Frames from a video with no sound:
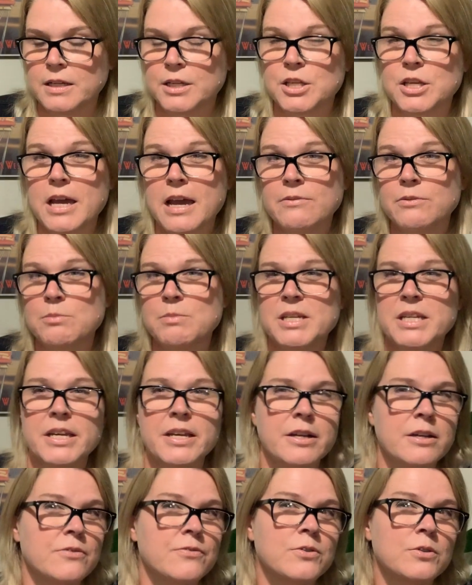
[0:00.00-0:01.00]
You have to be
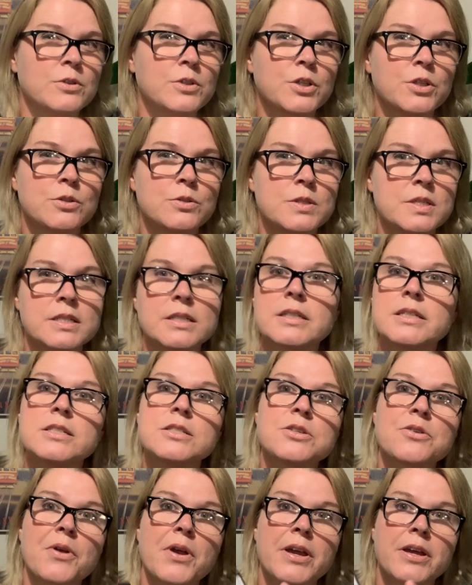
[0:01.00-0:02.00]
careful using
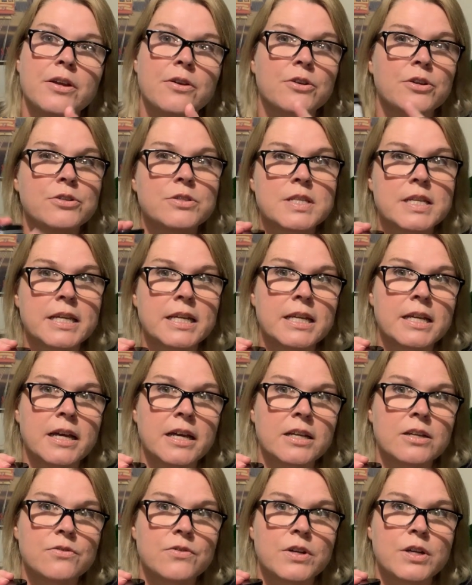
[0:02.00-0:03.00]
glycerin or using any
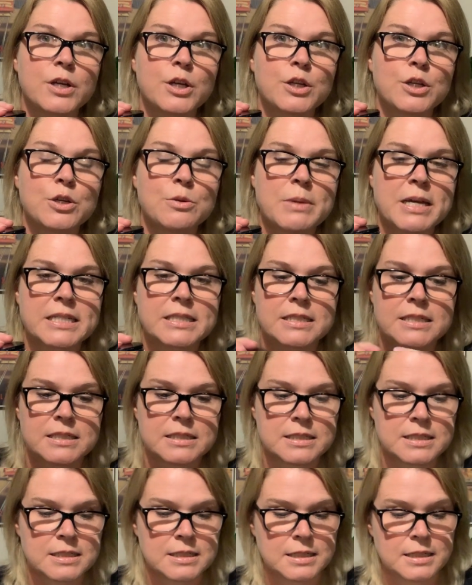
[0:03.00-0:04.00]
kind of a
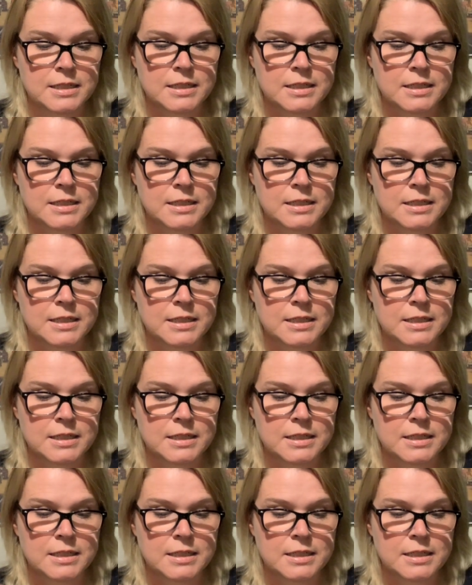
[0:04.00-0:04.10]
humectant